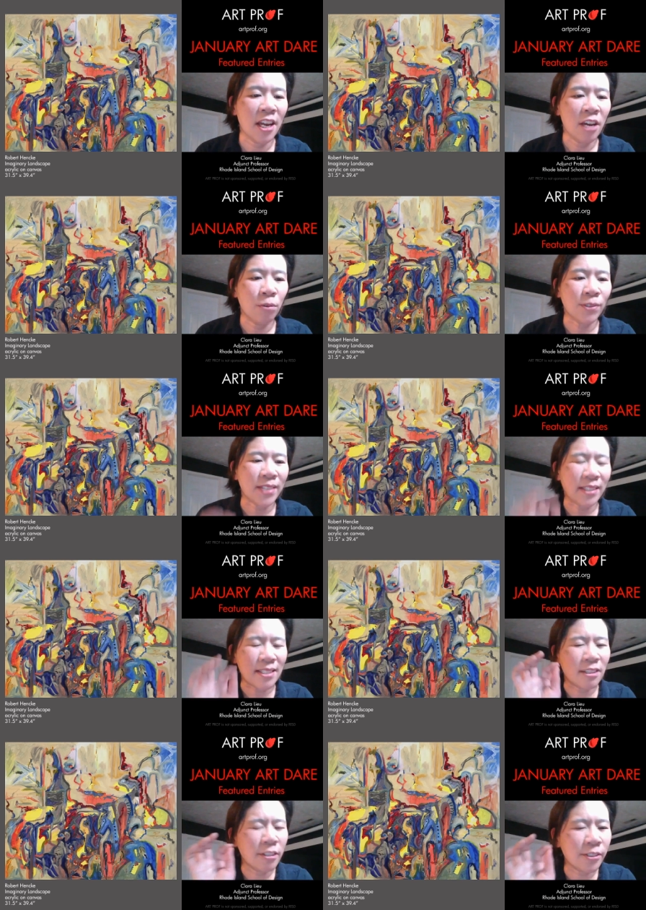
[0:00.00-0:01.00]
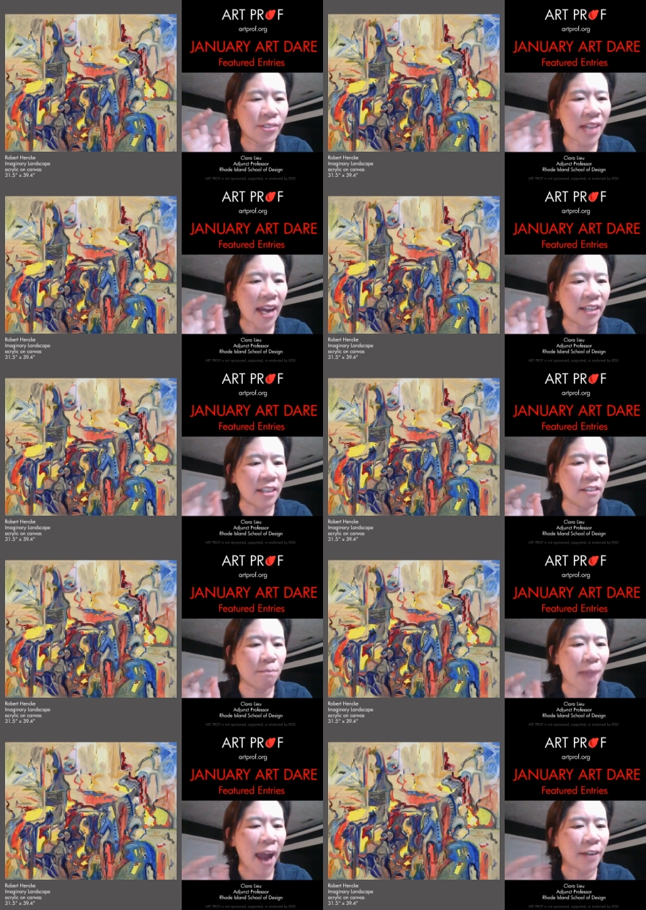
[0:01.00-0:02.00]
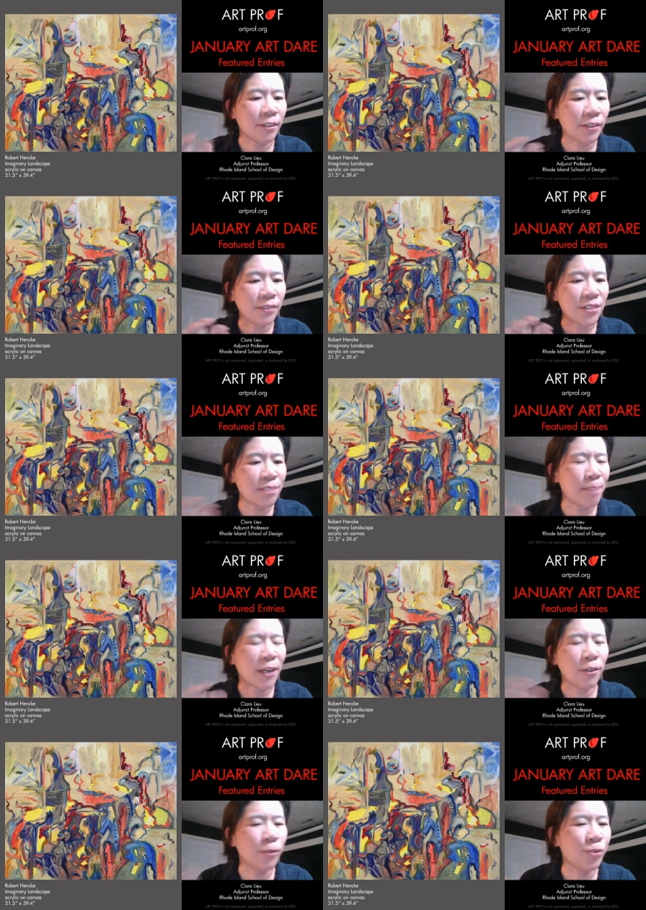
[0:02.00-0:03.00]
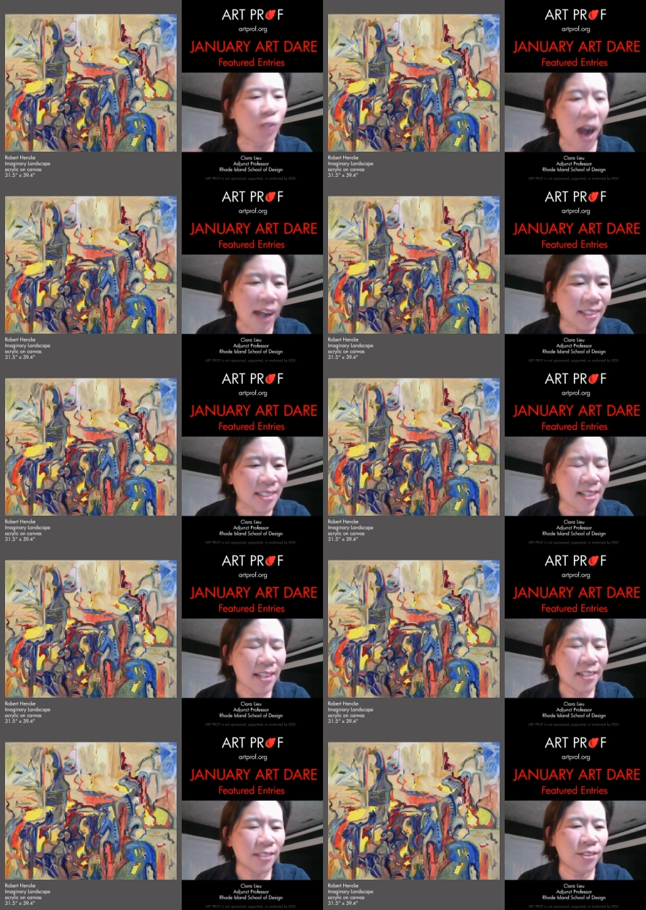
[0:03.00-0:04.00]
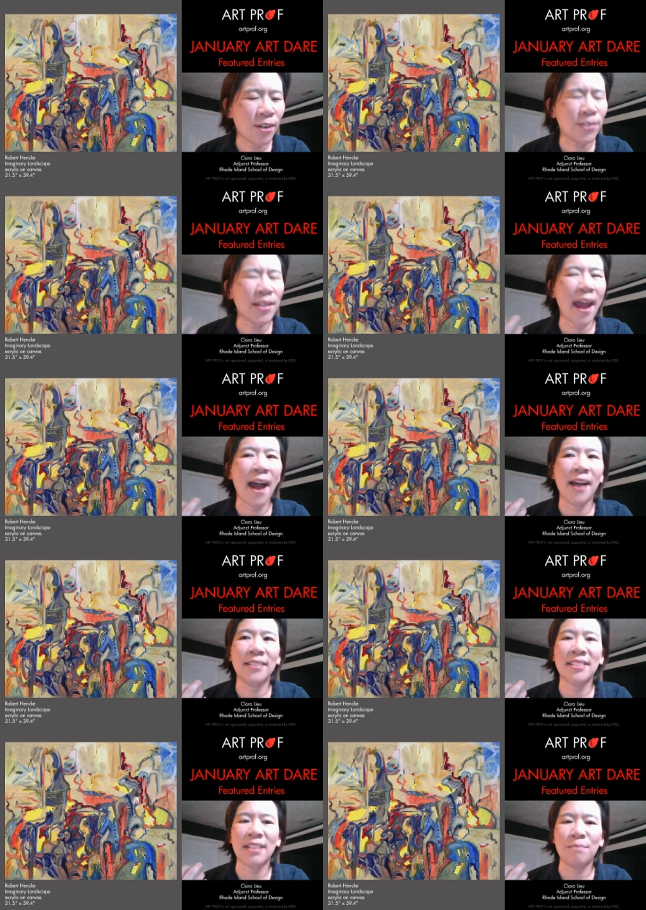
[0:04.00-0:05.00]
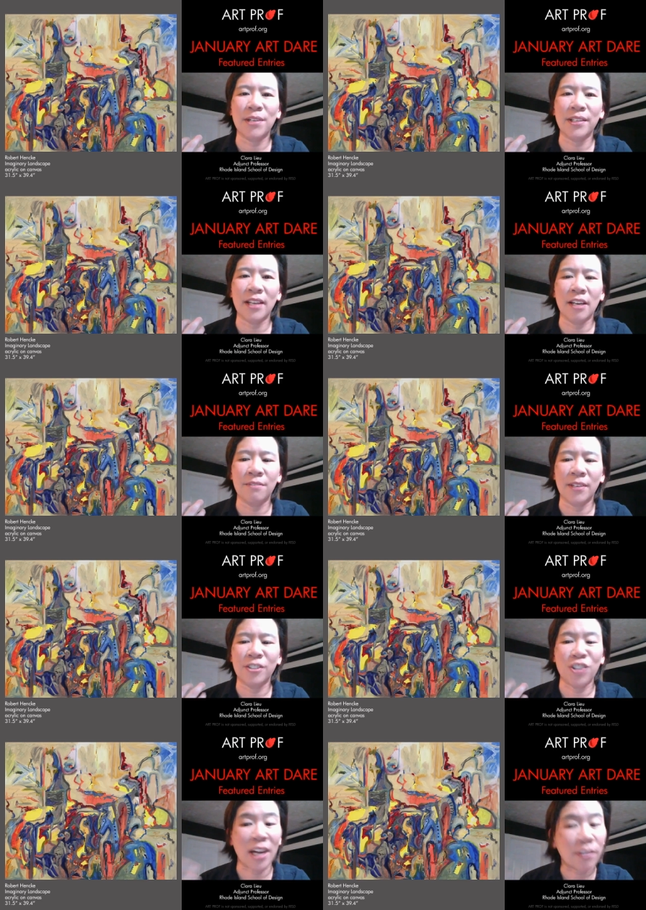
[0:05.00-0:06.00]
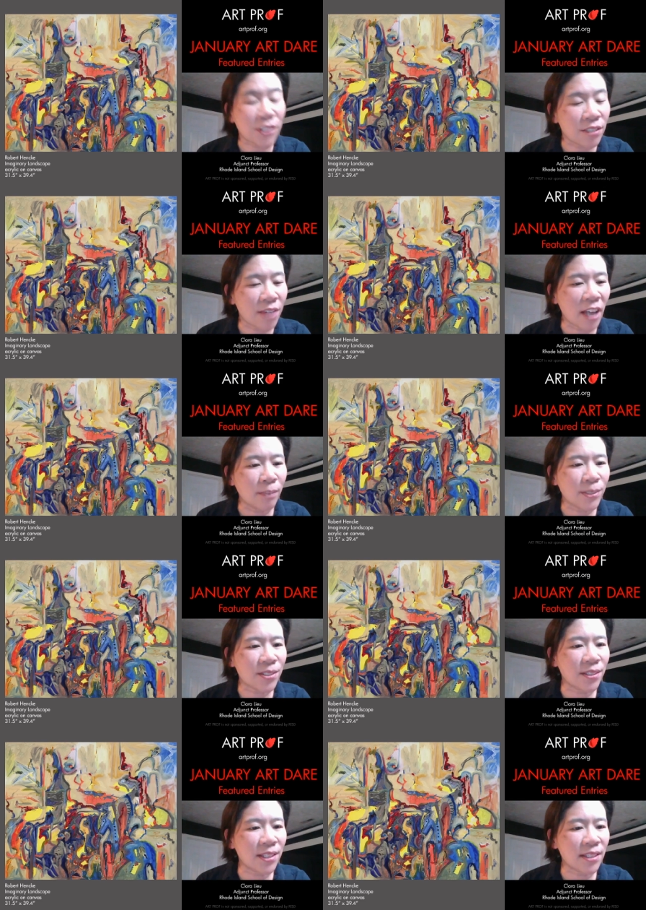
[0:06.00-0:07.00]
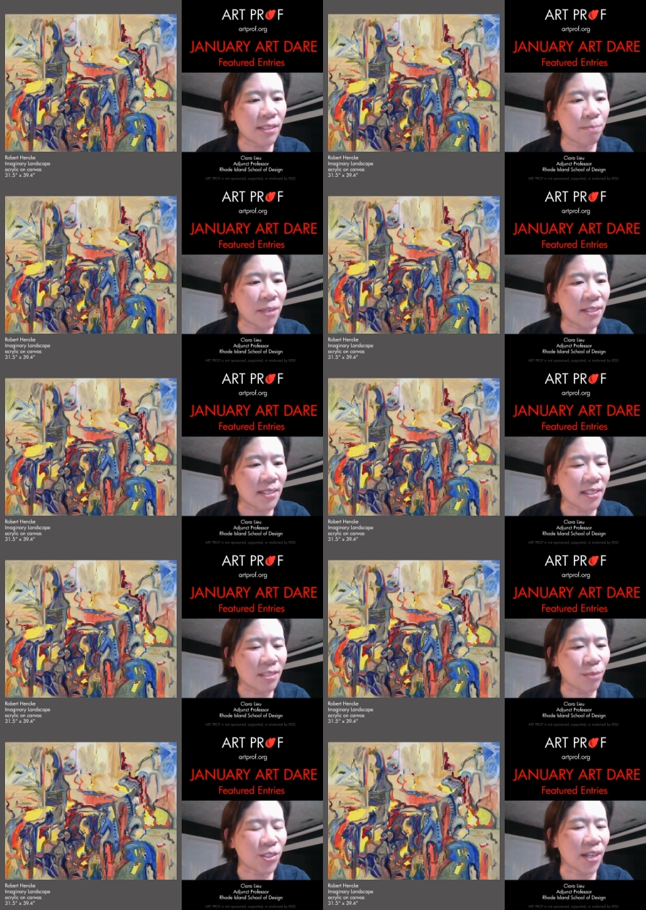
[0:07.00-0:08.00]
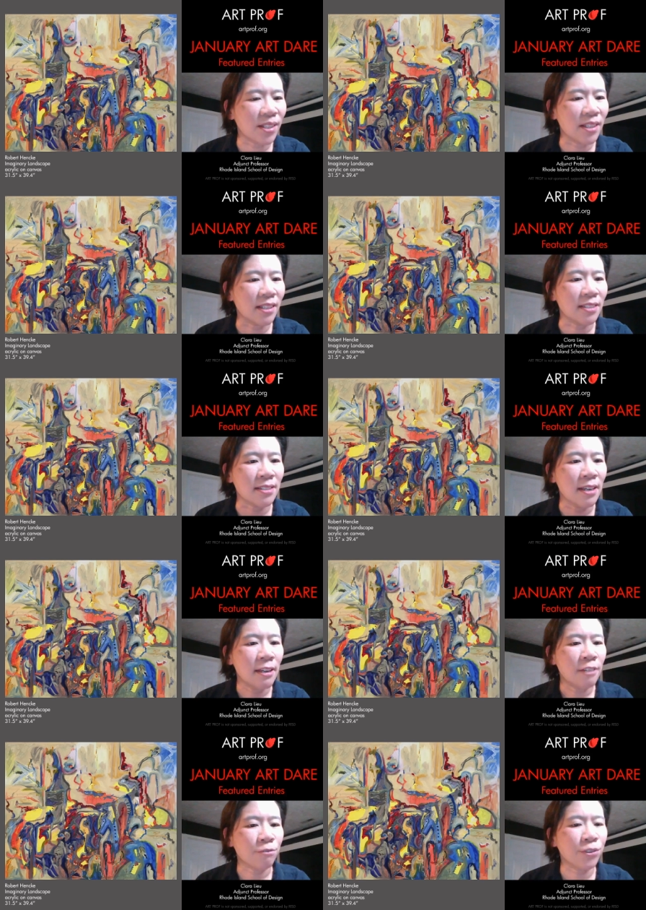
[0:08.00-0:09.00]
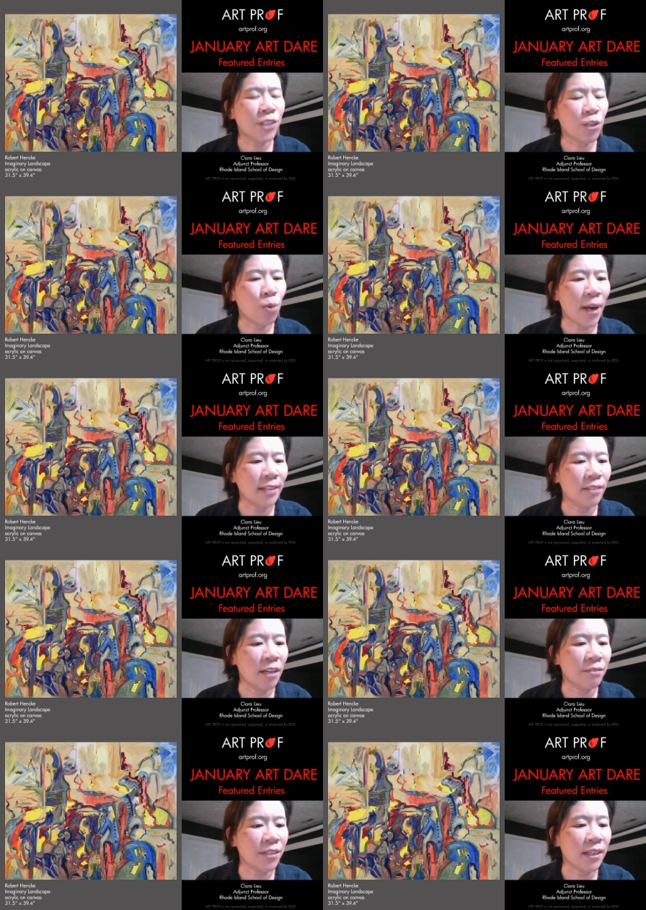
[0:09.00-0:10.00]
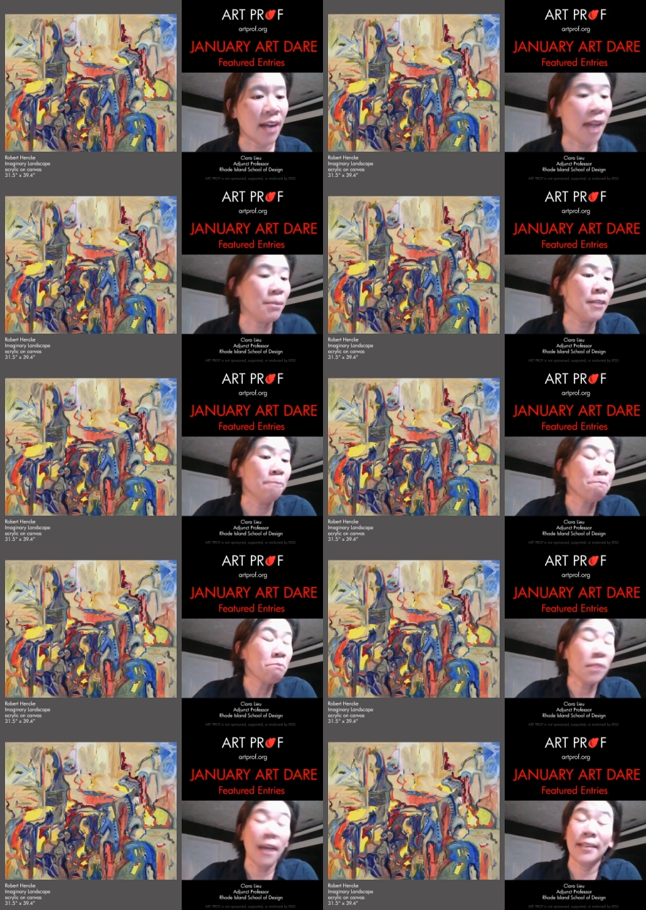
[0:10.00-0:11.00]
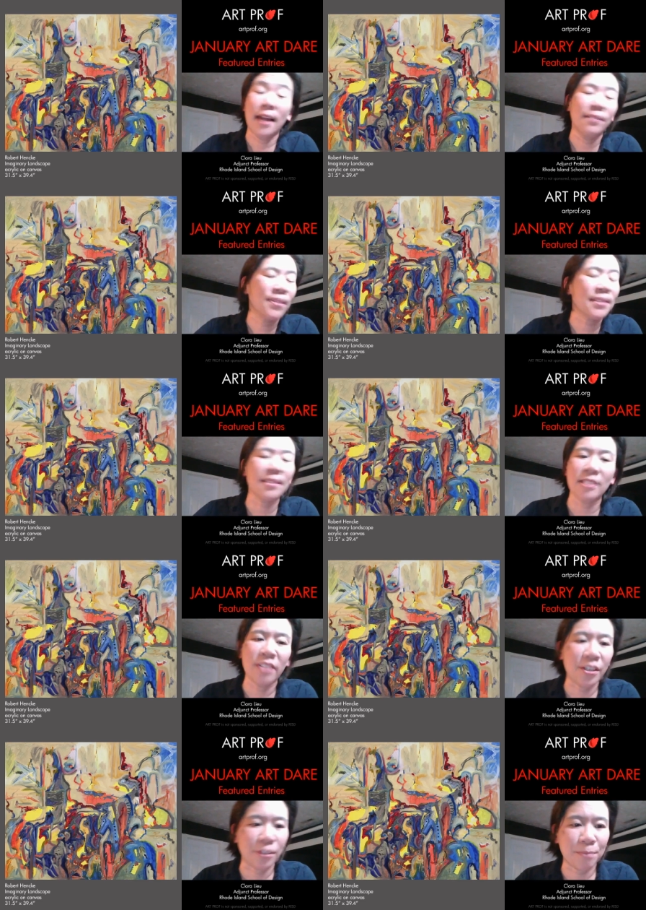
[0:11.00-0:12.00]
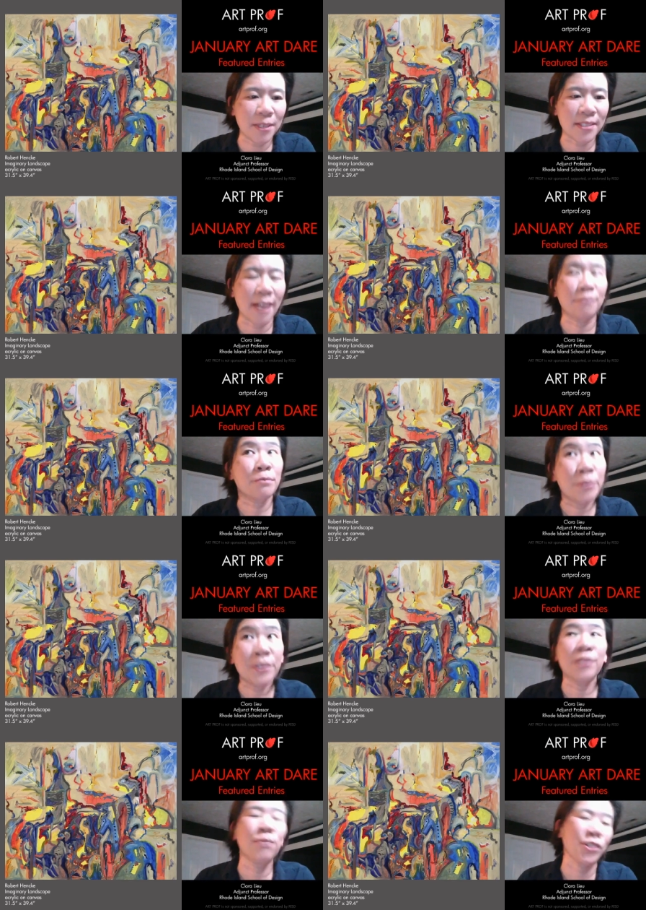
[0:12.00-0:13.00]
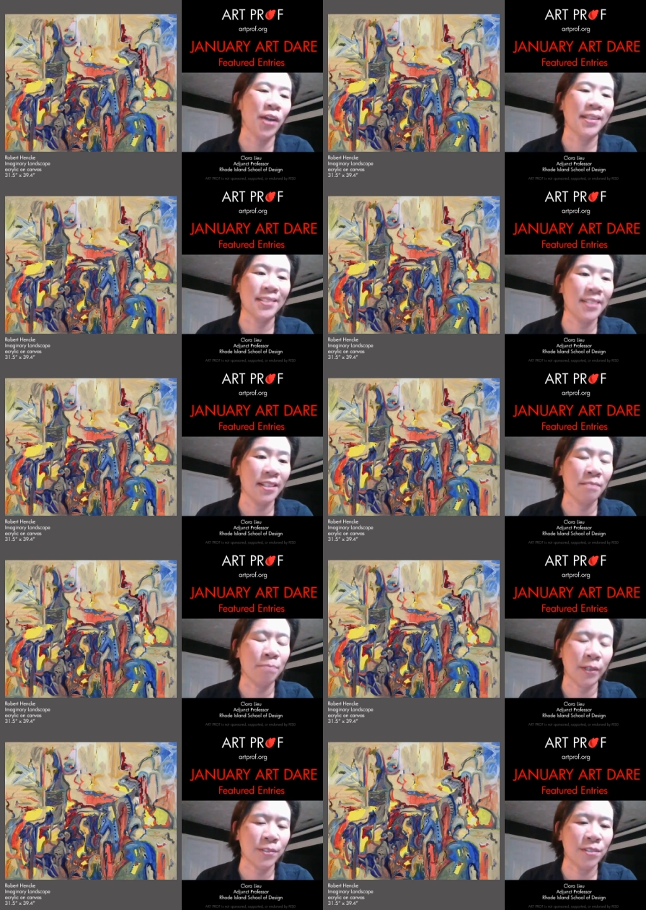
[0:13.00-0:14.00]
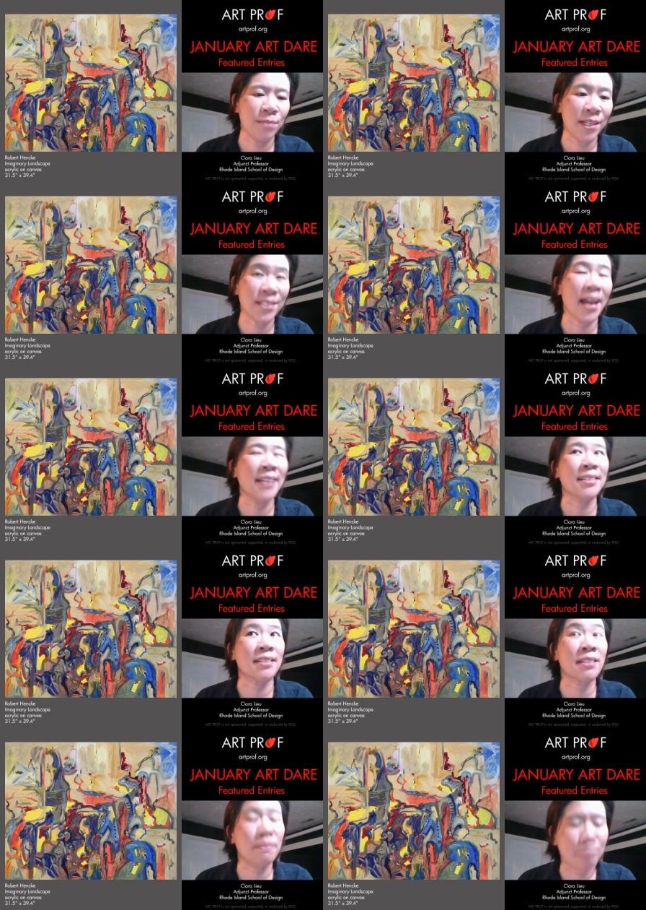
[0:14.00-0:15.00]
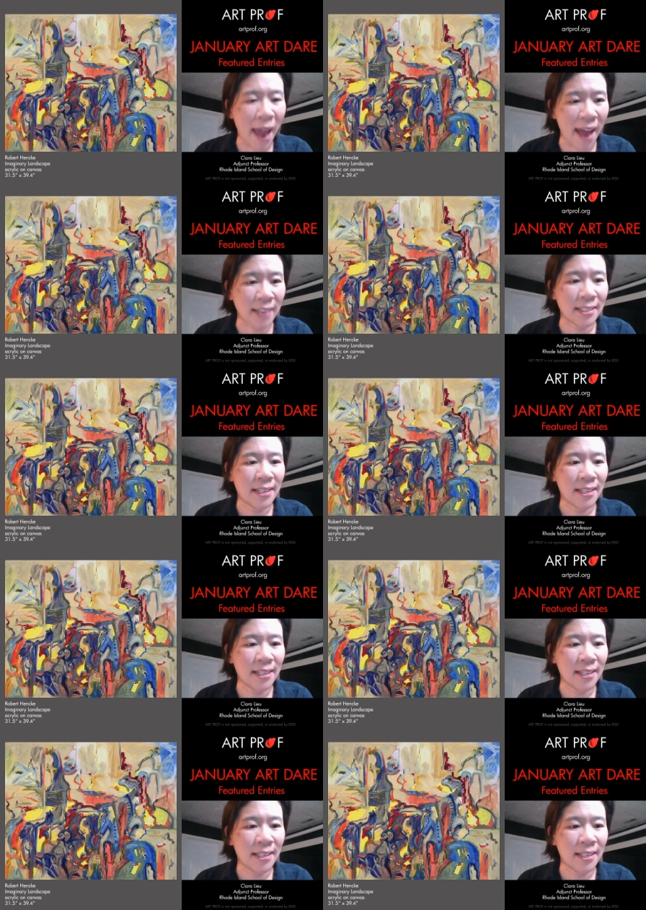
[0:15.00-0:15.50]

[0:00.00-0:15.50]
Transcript: where it's like these little tiny pattern speckled dots. Those add somewhat of a decorative element to these pieces, which I think is really quite lovely. I mean, again, this is another piece I really wish I could see it in person because I suspect